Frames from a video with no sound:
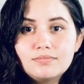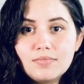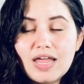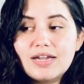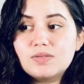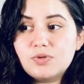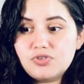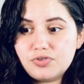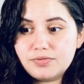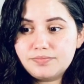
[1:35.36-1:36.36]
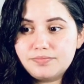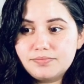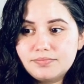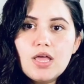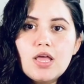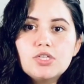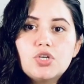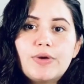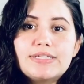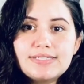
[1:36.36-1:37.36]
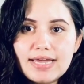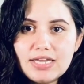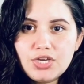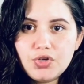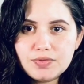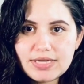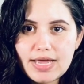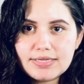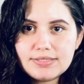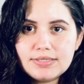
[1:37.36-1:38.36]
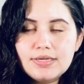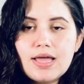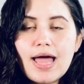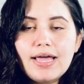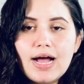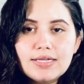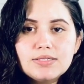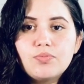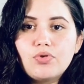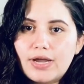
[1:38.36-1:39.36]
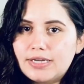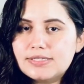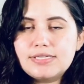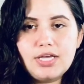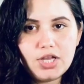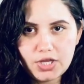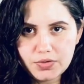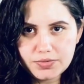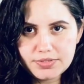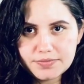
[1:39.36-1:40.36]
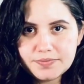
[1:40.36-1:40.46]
that has been true. So exciting news, guys. I got some pregnancy clothes.